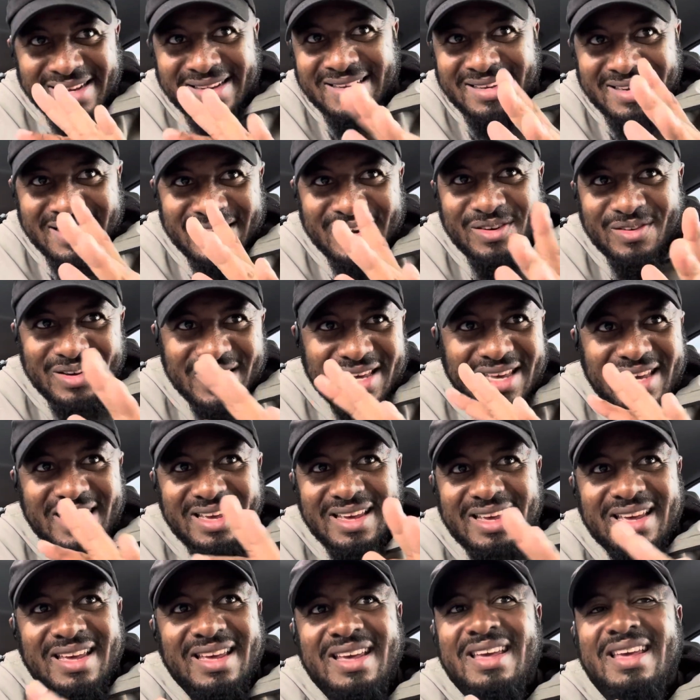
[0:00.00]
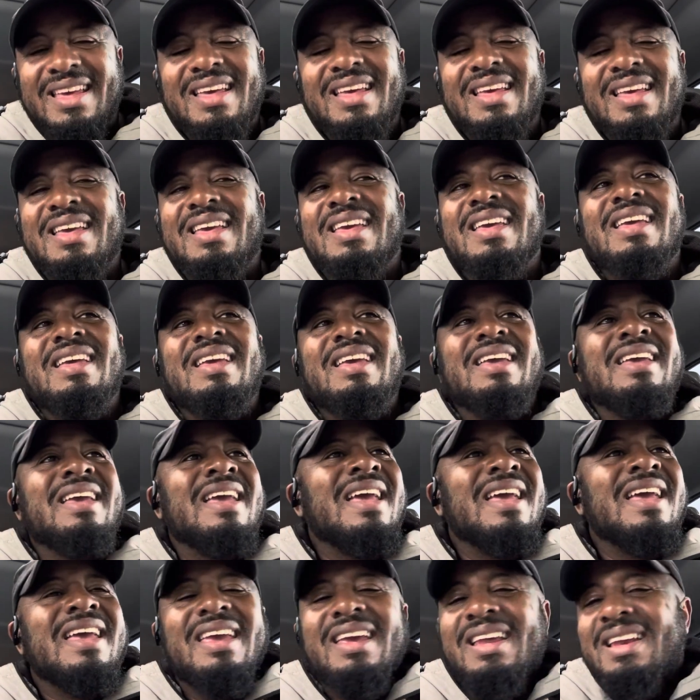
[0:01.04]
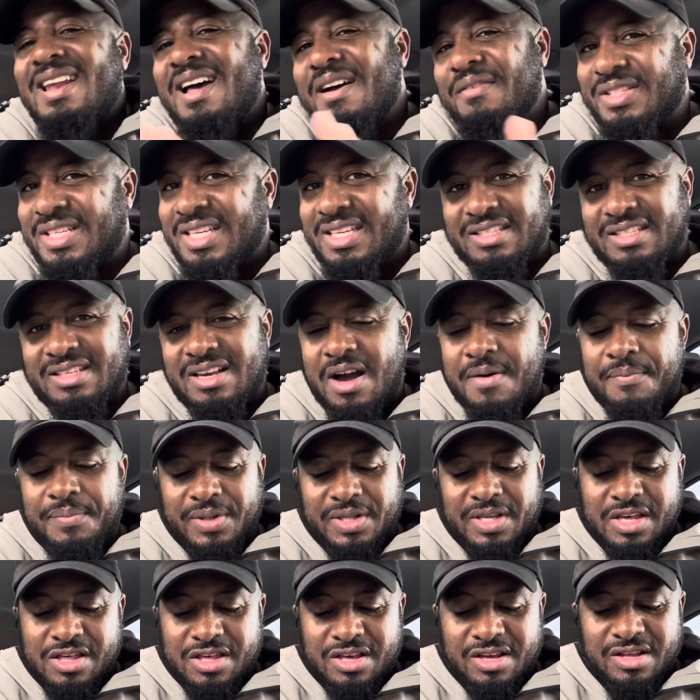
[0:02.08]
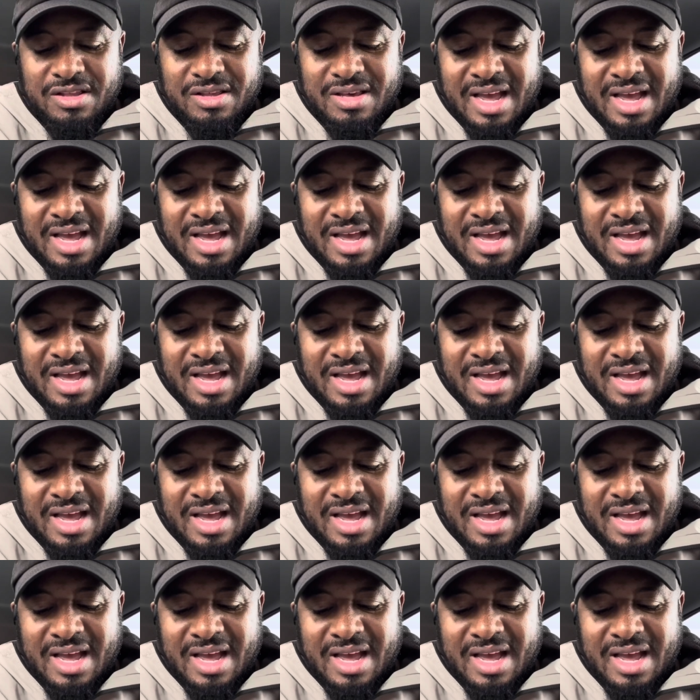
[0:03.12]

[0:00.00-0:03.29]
you know, he loves these competitions.